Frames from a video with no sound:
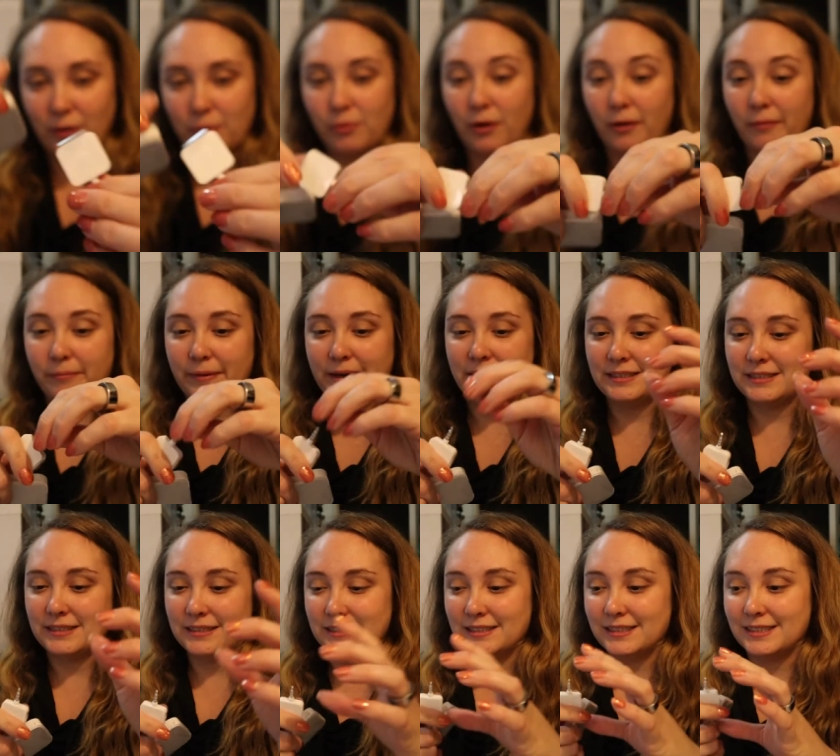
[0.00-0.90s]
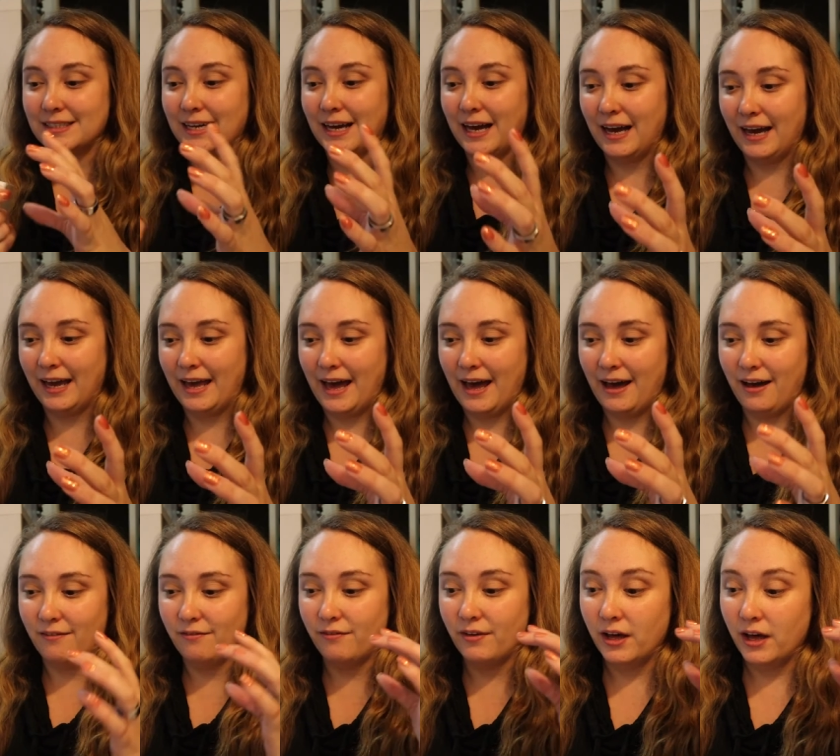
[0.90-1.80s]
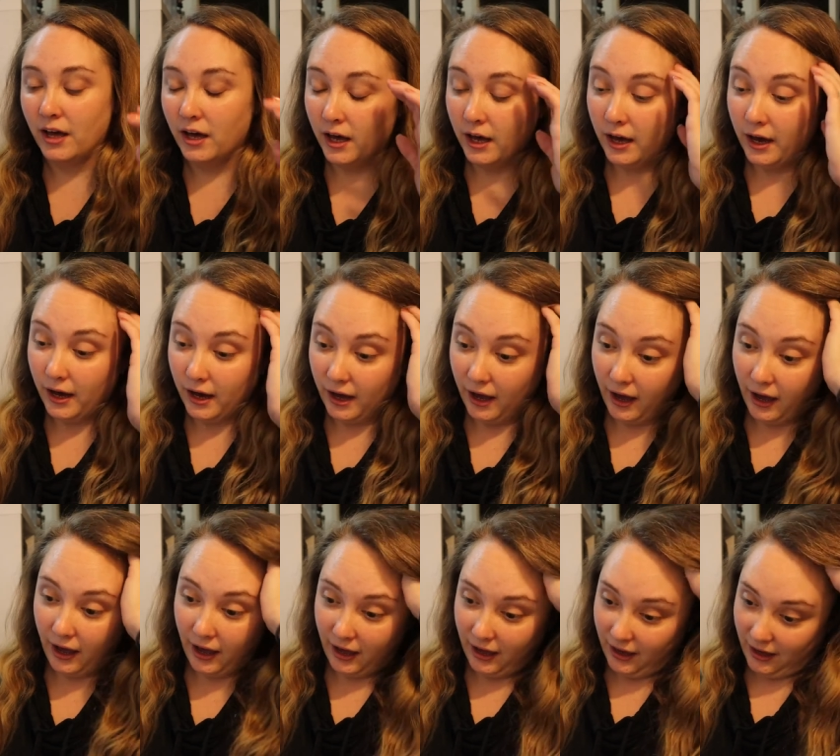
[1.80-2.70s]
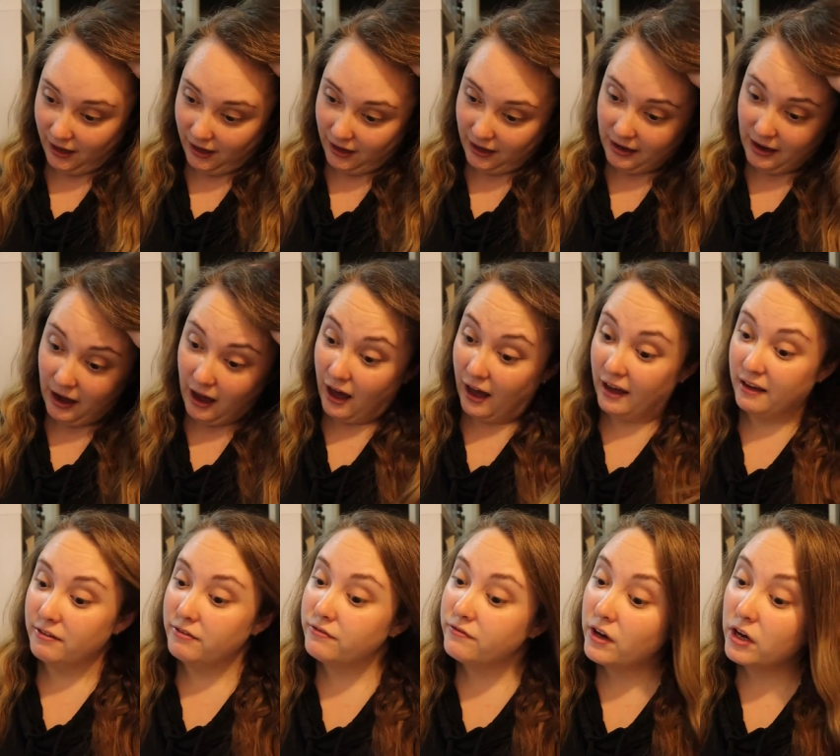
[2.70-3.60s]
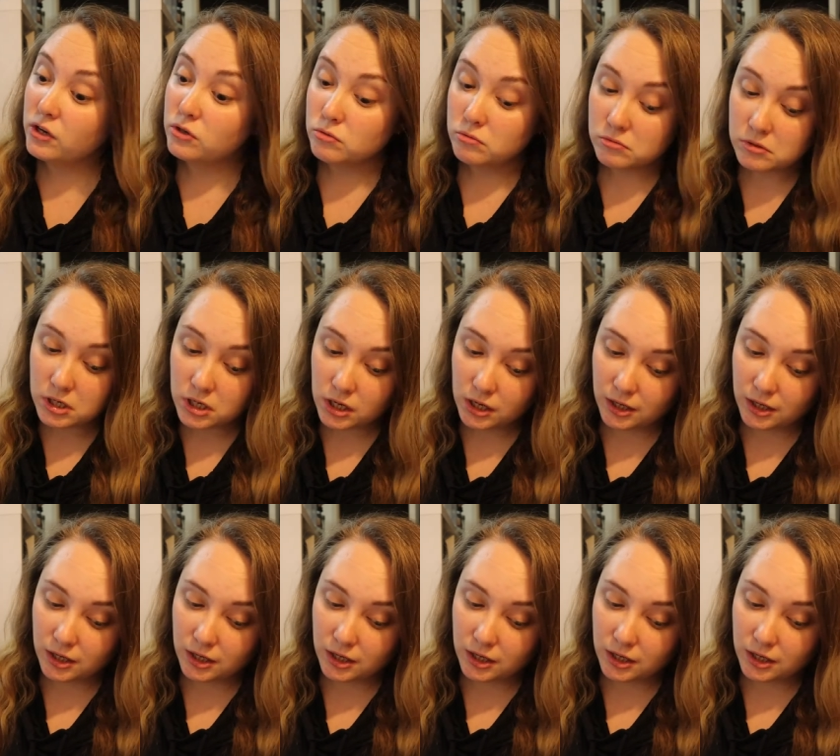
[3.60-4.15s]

only problem is is I have a iPhone